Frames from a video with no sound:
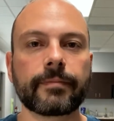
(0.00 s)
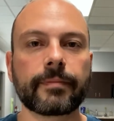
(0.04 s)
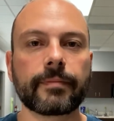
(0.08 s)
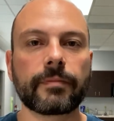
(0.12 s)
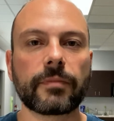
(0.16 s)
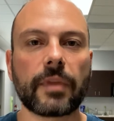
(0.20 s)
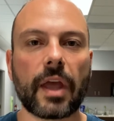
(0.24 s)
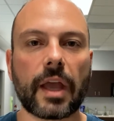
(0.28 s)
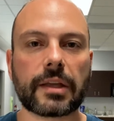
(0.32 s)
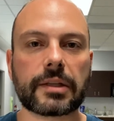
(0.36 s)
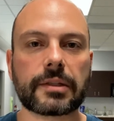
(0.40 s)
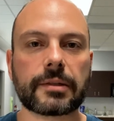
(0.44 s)

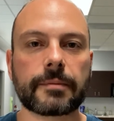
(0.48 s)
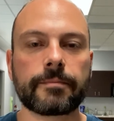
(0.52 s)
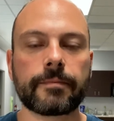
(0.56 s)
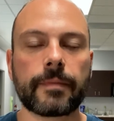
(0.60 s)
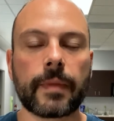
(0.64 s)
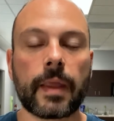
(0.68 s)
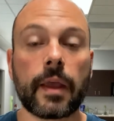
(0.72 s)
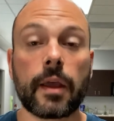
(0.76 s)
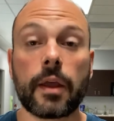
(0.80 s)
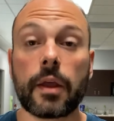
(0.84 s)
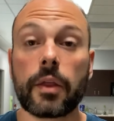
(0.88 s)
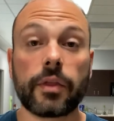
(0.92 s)
Thanks.
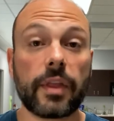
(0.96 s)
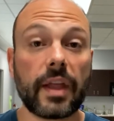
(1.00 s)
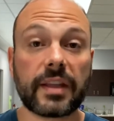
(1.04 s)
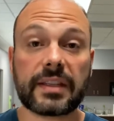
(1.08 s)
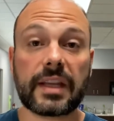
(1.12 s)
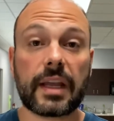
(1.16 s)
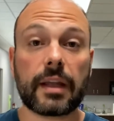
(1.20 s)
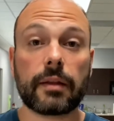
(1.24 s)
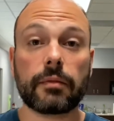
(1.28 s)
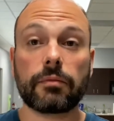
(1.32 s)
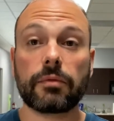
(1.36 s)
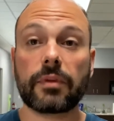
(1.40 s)
That's
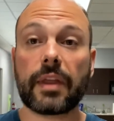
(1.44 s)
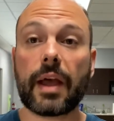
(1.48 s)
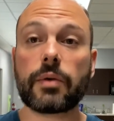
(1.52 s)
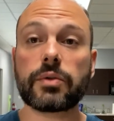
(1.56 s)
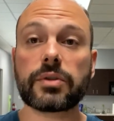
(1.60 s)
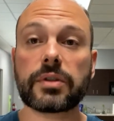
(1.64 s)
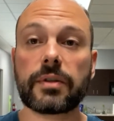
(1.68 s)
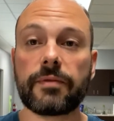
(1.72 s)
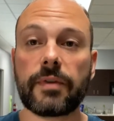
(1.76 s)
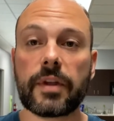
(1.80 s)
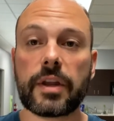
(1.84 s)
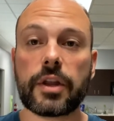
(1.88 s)
it. That was
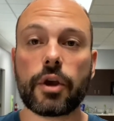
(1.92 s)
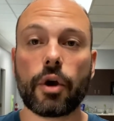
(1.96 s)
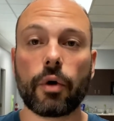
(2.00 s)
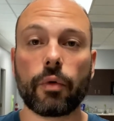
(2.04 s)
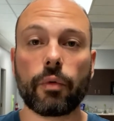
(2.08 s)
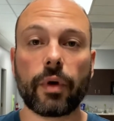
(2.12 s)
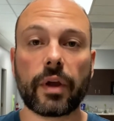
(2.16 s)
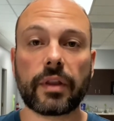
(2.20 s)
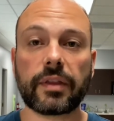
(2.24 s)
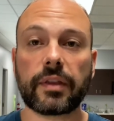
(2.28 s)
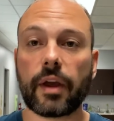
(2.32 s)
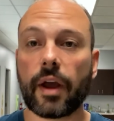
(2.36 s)
the video
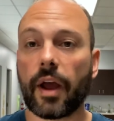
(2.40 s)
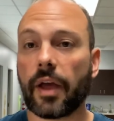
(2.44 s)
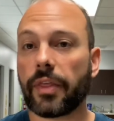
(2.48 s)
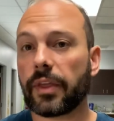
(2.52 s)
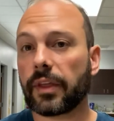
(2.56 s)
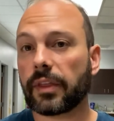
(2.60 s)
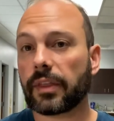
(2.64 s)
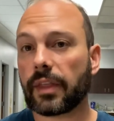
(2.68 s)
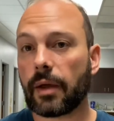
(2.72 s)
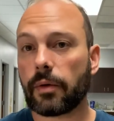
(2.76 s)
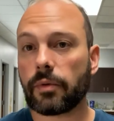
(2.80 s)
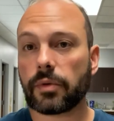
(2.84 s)
right there. I
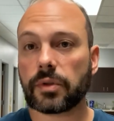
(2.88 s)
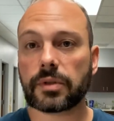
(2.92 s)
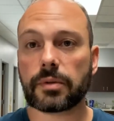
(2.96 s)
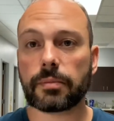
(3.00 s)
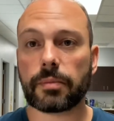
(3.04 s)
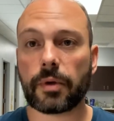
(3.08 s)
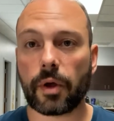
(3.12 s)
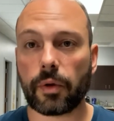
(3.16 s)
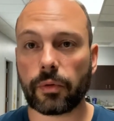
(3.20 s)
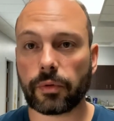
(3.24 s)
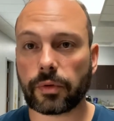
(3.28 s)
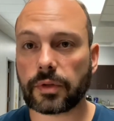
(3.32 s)
think that was
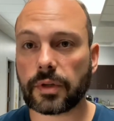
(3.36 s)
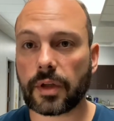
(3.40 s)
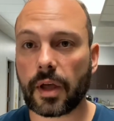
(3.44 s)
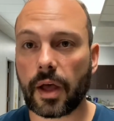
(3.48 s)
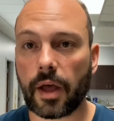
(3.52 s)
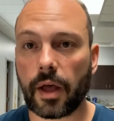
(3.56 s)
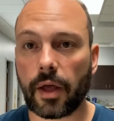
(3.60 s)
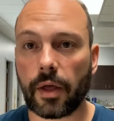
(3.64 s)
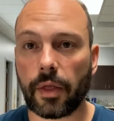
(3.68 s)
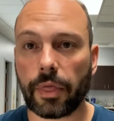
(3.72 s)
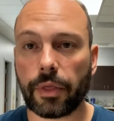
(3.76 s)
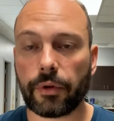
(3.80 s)
about
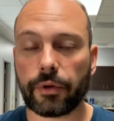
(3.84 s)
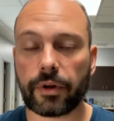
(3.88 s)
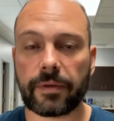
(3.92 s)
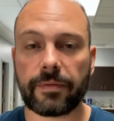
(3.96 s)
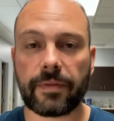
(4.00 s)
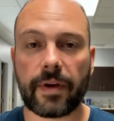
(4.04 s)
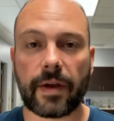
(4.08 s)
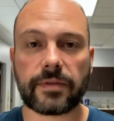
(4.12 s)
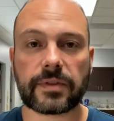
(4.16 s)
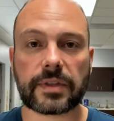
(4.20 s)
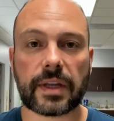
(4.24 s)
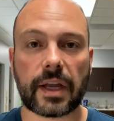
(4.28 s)
uh,
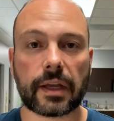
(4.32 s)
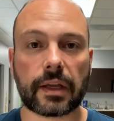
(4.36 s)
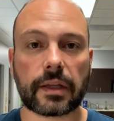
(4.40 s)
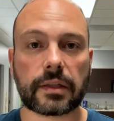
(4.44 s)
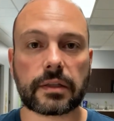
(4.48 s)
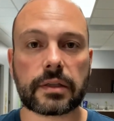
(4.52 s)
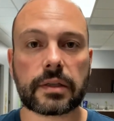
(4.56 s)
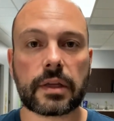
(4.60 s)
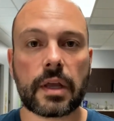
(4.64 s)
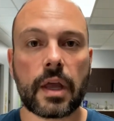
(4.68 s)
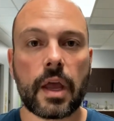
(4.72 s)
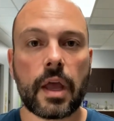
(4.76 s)
35 seconds.